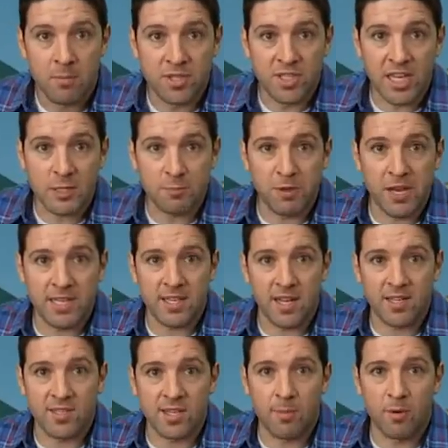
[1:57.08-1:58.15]
Mercedes plans
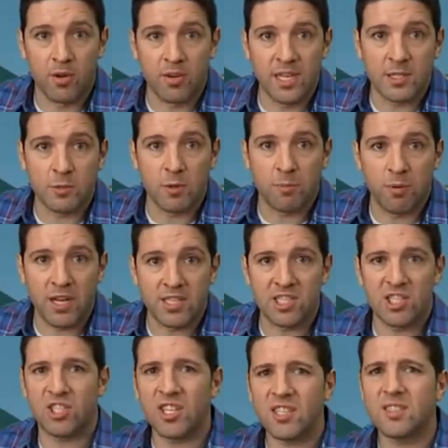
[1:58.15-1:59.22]
on a summer release with
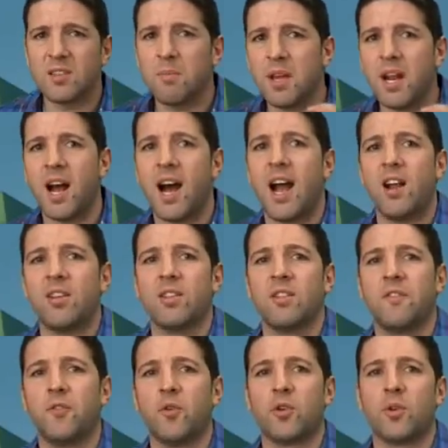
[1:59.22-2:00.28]
prices just a bit higher than
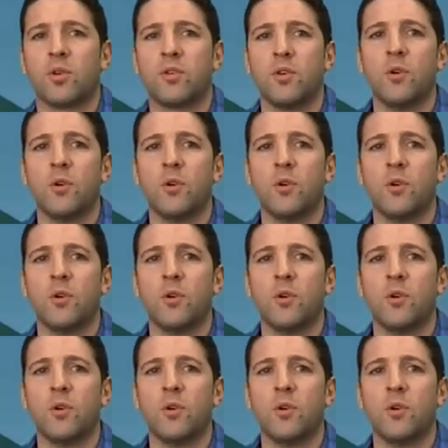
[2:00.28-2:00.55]
the four-door